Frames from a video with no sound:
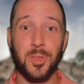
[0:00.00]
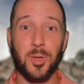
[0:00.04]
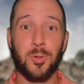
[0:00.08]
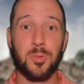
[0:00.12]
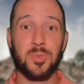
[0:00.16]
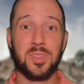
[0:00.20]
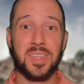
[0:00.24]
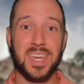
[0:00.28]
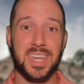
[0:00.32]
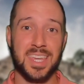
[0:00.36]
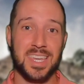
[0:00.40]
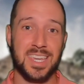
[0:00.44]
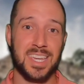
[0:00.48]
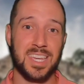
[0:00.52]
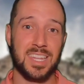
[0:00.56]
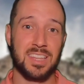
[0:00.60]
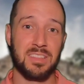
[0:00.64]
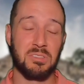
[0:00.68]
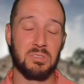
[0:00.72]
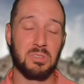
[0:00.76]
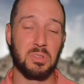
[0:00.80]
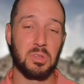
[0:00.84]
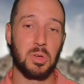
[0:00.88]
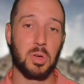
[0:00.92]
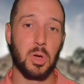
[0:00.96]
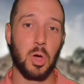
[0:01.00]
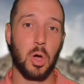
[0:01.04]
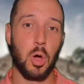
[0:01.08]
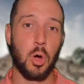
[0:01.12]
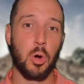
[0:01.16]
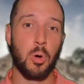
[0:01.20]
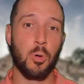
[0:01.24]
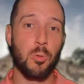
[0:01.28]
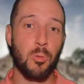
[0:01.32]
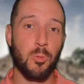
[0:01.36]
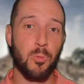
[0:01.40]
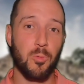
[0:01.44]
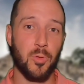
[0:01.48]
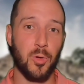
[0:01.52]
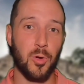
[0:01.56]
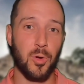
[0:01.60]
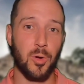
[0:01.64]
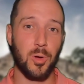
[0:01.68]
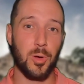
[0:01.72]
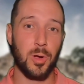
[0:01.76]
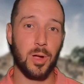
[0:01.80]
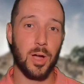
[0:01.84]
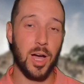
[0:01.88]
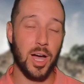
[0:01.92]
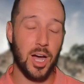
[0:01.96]
those kids
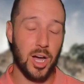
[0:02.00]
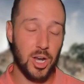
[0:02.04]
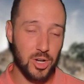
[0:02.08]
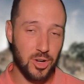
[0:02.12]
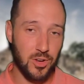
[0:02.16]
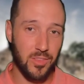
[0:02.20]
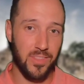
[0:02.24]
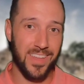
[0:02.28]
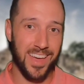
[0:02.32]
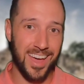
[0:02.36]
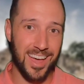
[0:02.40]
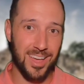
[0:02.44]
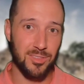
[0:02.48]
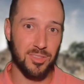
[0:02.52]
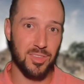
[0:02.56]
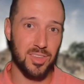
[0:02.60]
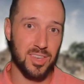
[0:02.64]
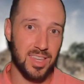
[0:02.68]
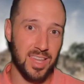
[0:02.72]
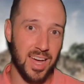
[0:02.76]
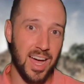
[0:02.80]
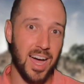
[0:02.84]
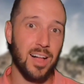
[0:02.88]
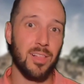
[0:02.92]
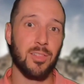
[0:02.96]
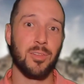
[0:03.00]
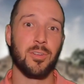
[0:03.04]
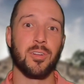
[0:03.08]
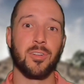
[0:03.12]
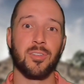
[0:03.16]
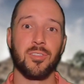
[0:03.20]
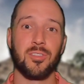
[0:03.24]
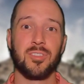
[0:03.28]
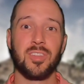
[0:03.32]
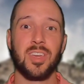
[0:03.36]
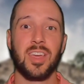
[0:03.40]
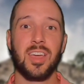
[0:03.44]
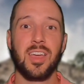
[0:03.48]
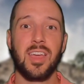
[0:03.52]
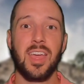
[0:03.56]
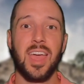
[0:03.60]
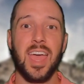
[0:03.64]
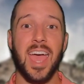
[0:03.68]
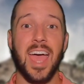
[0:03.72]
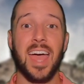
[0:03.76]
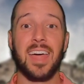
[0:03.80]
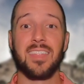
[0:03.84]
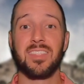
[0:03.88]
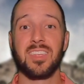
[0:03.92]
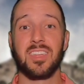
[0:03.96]
over $100,000
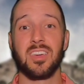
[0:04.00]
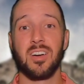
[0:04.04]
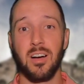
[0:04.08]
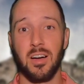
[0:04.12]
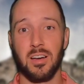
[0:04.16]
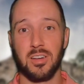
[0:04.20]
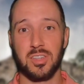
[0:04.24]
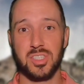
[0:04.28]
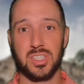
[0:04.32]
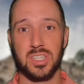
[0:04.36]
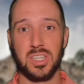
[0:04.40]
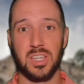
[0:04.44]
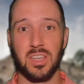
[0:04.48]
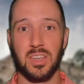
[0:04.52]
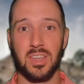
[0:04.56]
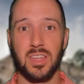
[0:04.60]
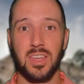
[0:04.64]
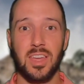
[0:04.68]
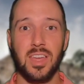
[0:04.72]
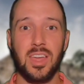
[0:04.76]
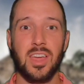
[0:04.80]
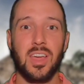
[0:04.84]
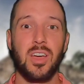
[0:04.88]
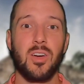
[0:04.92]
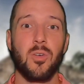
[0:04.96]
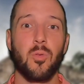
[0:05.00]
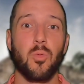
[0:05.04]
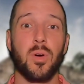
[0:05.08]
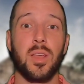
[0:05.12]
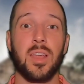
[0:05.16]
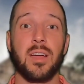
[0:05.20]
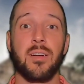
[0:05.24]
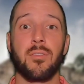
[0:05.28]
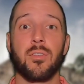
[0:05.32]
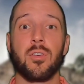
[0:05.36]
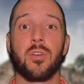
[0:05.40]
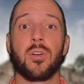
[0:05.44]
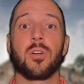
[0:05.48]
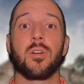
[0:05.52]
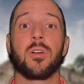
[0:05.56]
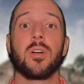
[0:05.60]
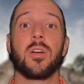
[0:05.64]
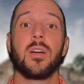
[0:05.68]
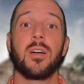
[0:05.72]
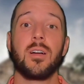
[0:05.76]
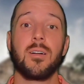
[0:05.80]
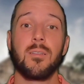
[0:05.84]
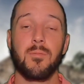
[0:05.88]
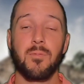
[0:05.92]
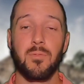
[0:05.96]
at the auction whenever
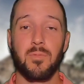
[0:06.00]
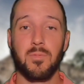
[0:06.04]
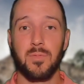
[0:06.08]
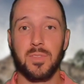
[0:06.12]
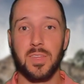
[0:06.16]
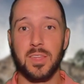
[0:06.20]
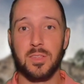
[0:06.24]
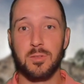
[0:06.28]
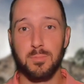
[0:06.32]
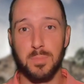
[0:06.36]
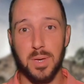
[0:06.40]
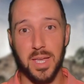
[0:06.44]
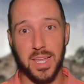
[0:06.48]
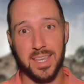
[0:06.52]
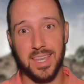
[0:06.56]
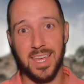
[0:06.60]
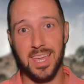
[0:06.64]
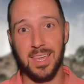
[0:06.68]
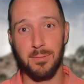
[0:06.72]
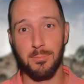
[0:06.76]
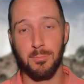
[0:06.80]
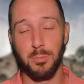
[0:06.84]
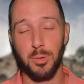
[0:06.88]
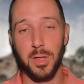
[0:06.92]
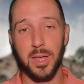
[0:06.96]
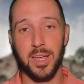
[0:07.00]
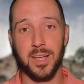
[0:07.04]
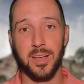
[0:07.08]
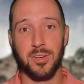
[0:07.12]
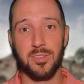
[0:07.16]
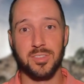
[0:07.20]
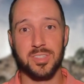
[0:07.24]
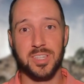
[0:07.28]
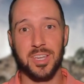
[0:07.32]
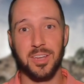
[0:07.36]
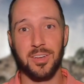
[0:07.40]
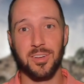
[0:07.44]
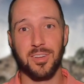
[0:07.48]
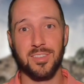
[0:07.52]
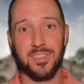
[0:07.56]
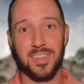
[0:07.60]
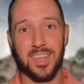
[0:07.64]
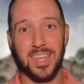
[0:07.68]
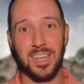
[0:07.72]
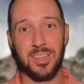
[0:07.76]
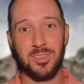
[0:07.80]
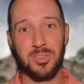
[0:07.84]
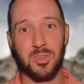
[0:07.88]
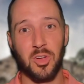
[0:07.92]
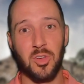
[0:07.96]
these big name players here in
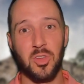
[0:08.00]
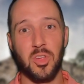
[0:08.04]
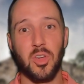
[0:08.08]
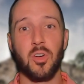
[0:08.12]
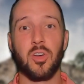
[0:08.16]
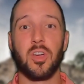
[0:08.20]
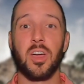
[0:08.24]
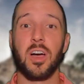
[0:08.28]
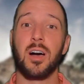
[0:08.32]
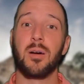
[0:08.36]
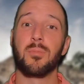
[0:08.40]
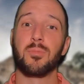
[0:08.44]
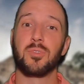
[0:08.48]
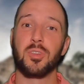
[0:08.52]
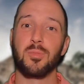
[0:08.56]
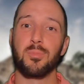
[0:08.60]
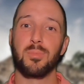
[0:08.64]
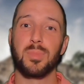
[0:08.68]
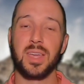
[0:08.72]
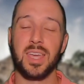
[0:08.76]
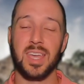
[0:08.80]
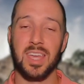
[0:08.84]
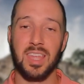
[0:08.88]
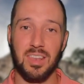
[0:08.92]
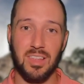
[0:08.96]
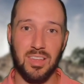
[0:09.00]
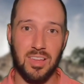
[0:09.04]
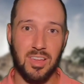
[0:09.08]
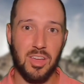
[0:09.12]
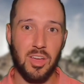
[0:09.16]
San Antonio come to bid